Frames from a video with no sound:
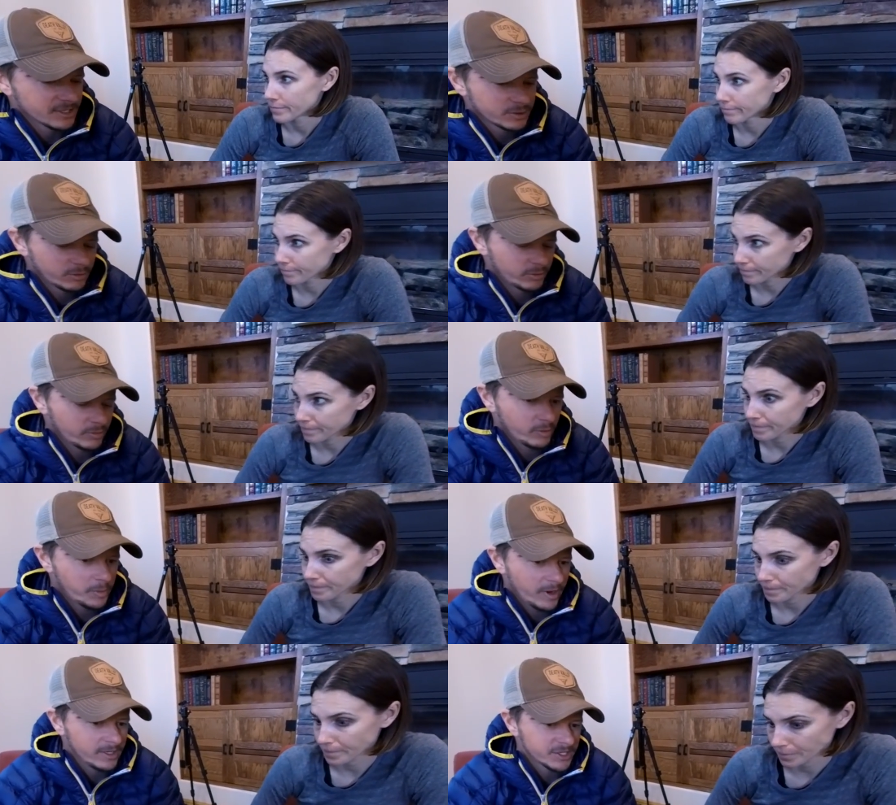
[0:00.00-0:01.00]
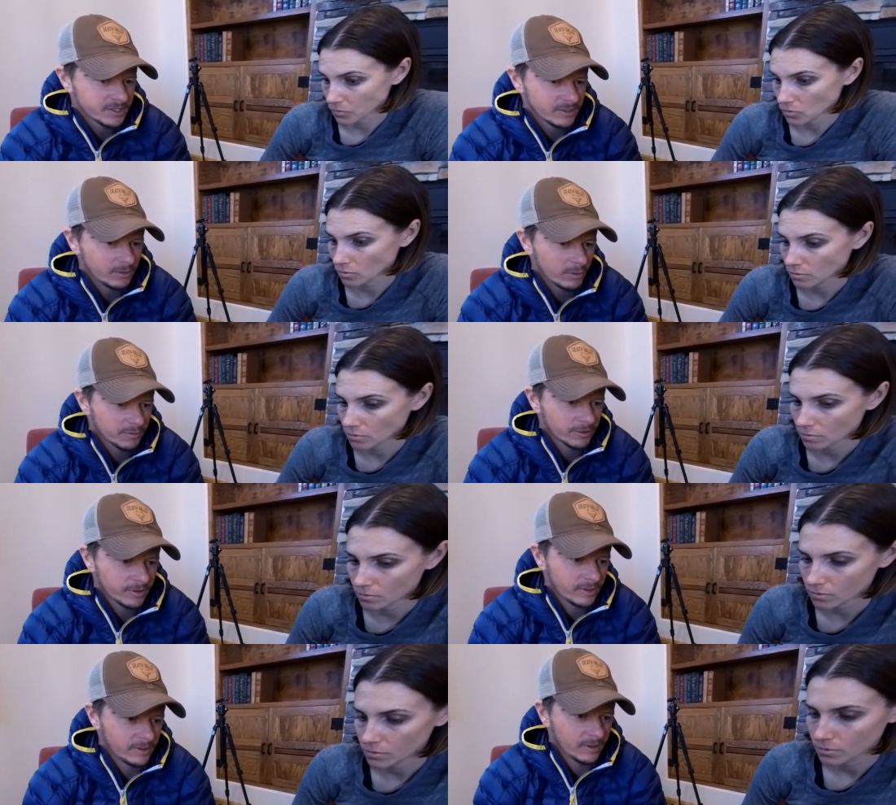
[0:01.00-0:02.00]
Speaker 1: so we're probably just gonna go
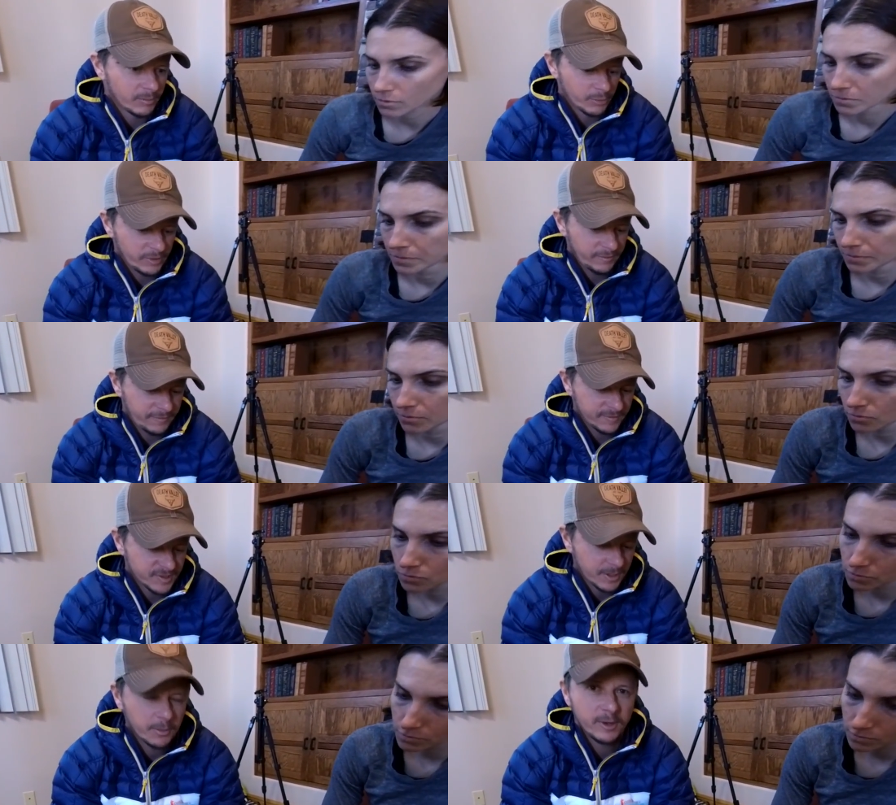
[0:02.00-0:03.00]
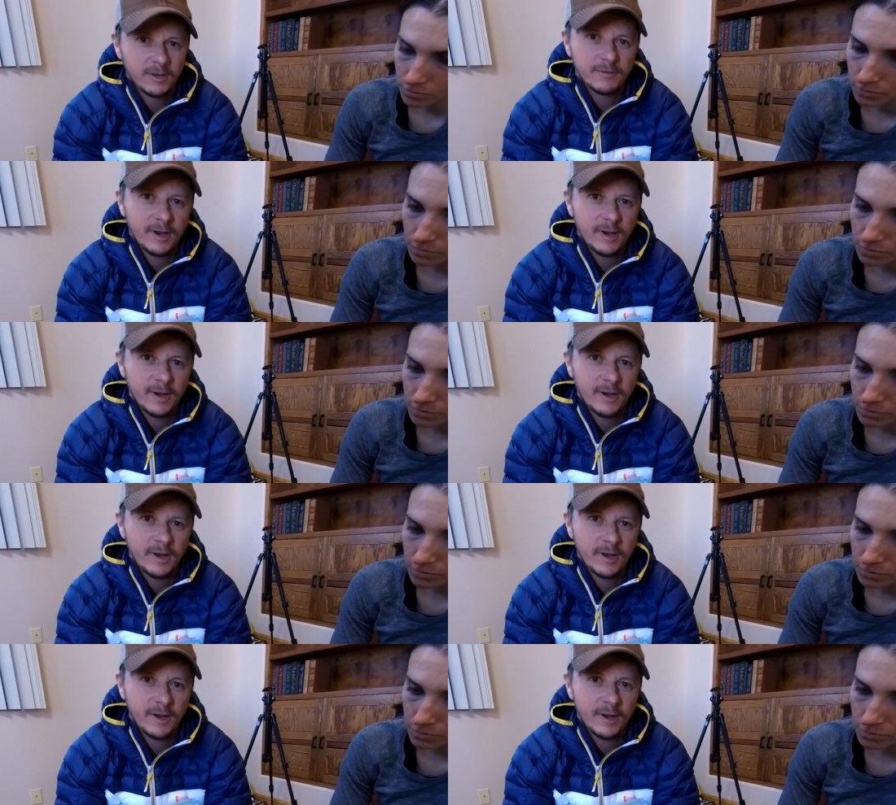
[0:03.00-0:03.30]
over, you know, a brief summary of